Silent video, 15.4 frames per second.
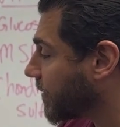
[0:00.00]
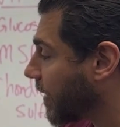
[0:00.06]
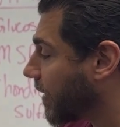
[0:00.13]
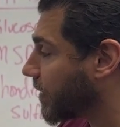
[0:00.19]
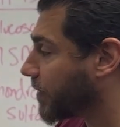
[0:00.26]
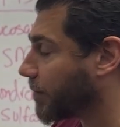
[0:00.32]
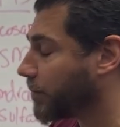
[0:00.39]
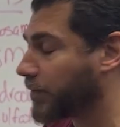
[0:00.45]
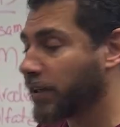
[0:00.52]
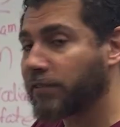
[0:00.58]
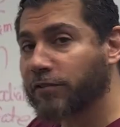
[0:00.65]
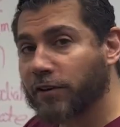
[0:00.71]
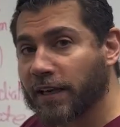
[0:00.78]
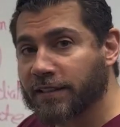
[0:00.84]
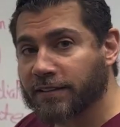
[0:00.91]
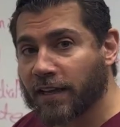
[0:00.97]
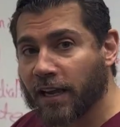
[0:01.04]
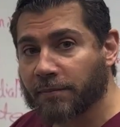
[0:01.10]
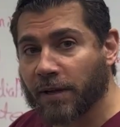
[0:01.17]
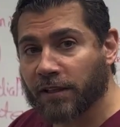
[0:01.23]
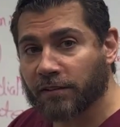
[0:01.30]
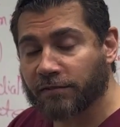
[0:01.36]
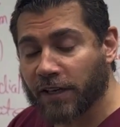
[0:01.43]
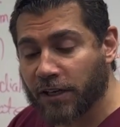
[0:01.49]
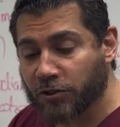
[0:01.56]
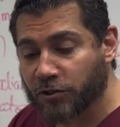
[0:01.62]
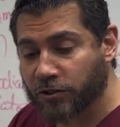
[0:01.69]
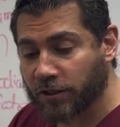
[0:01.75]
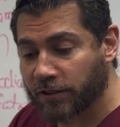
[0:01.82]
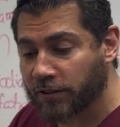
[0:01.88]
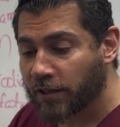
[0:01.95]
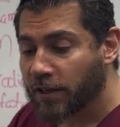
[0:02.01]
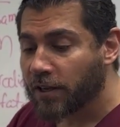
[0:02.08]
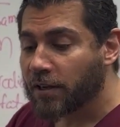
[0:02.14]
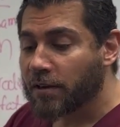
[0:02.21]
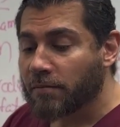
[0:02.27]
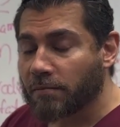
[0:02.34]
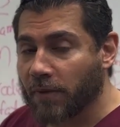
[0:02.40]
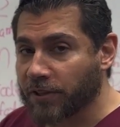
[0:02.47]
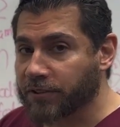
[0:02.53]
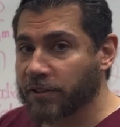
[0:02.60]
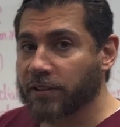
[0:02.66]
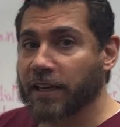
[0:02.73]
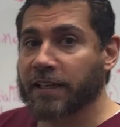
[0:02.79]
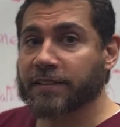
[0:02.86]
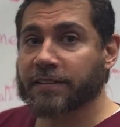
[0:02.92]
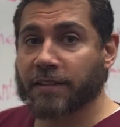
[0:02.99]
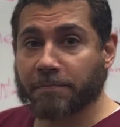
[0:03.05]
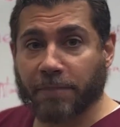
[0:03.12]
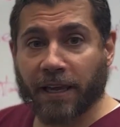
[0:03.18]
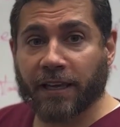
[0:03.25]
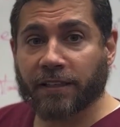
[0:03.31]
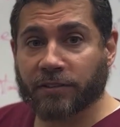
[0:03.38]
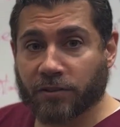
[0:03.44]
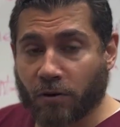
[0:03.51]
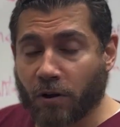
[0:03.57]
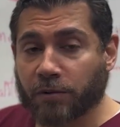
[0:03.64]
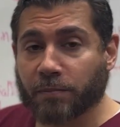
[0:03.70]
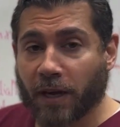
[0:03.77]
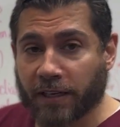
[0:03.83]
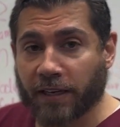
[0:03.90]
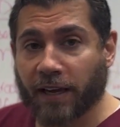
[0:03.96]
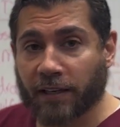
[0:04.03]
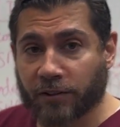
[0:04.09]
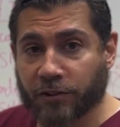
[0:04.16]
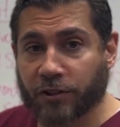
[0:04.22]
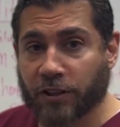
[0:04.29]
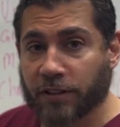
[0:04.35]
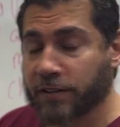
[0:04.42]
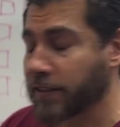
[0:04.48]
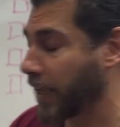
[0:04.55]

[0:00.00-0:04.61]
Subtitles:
take them. Liver enzyme elevation, muscle aches and pains called myalgias,